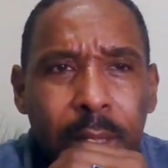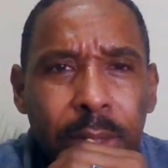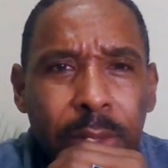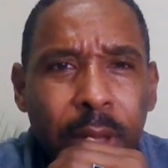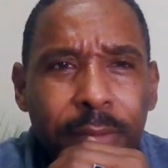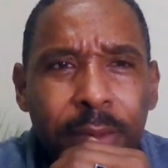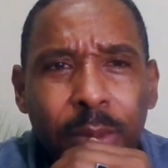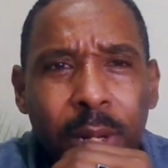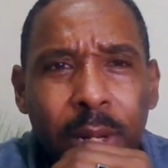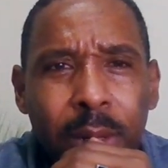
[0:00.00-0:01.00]
So after a
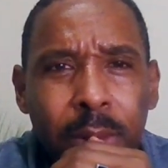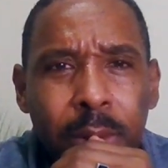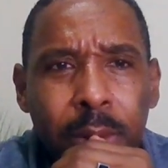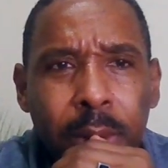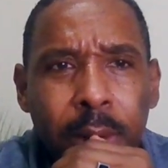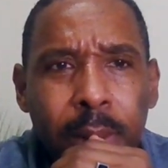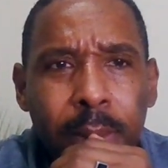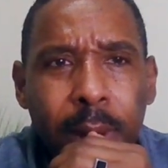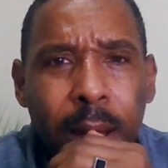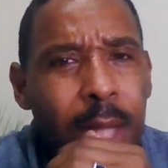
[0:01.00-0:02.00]
while,
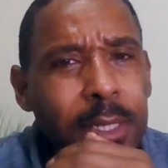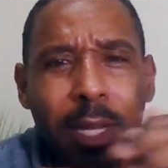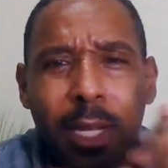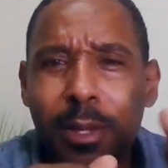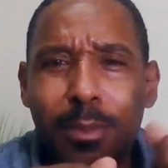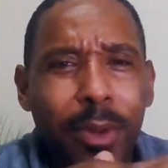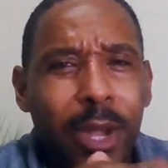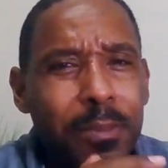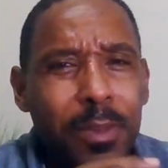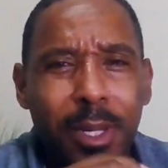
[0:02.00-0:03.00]
I had to take a
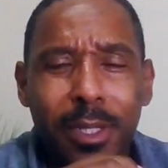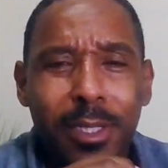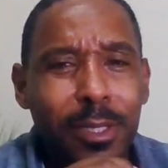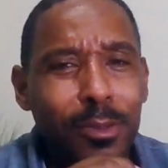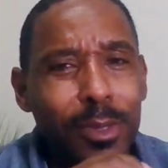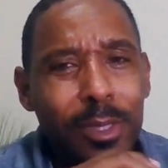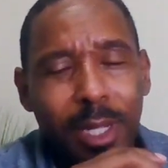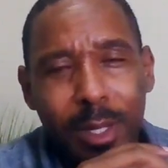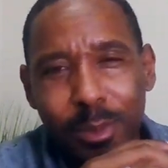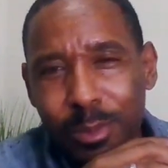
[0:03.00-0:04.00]
break because she was
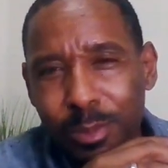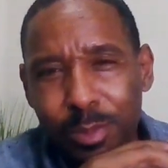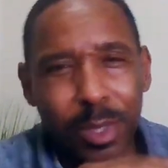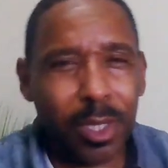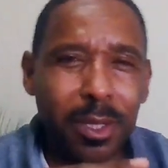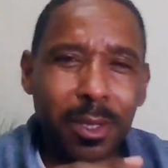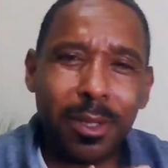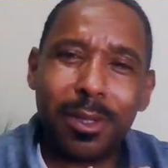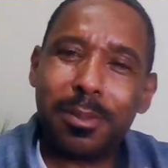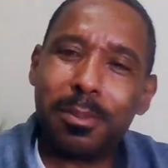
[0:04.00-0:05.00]
like really